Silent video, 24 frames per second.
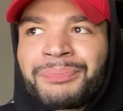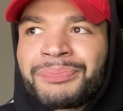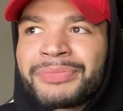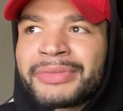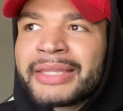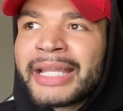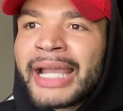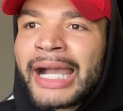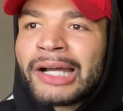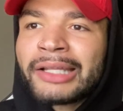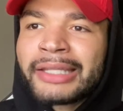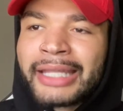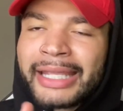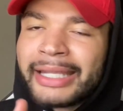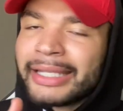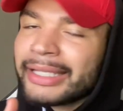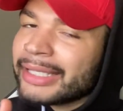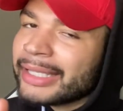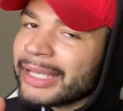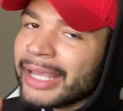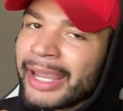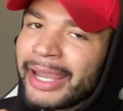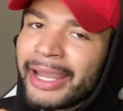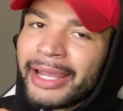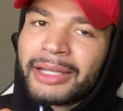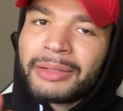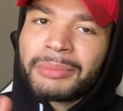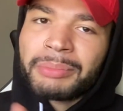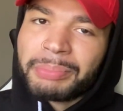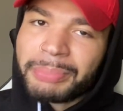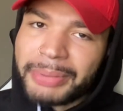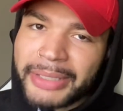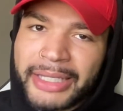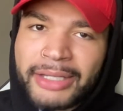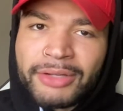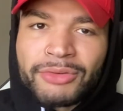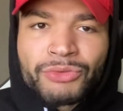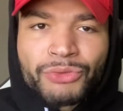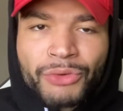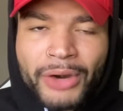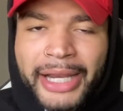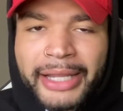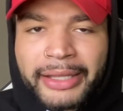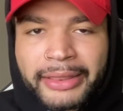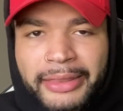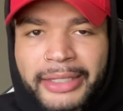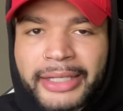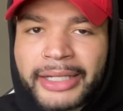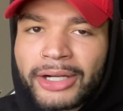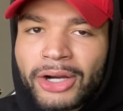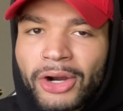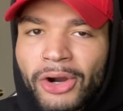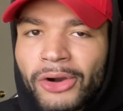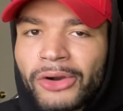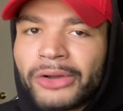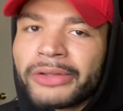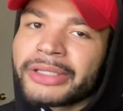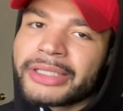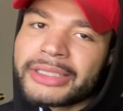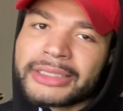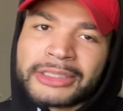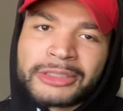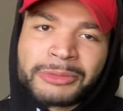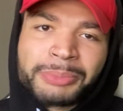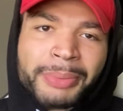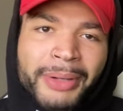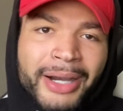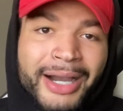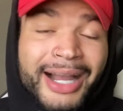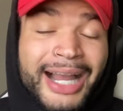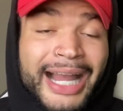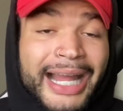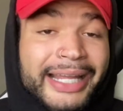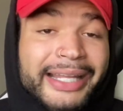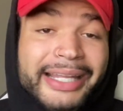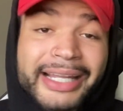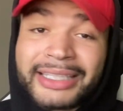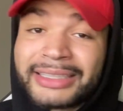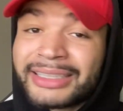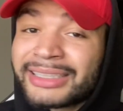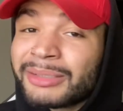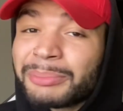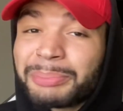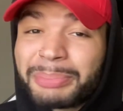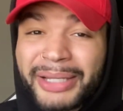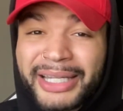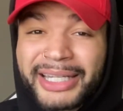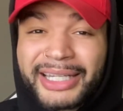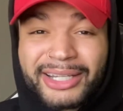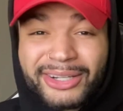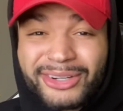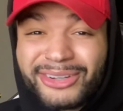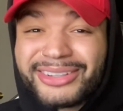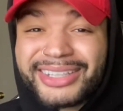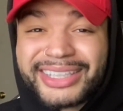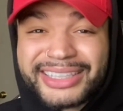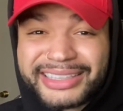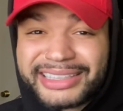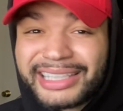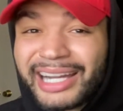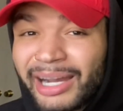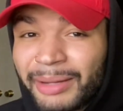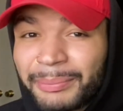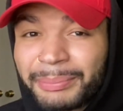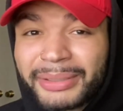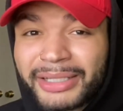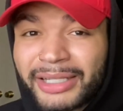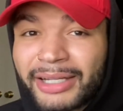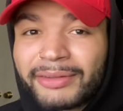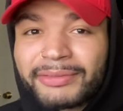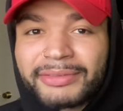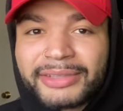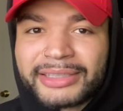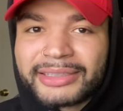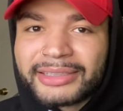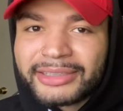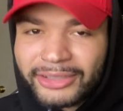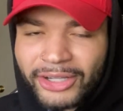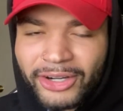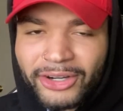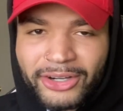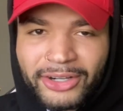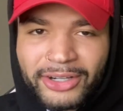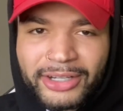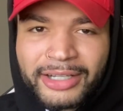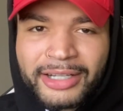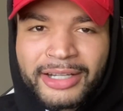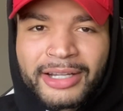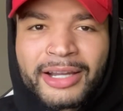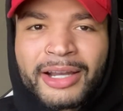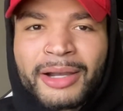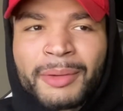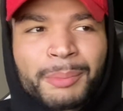Now, they can be right there on the spot, I guess, depending on the topic of the song,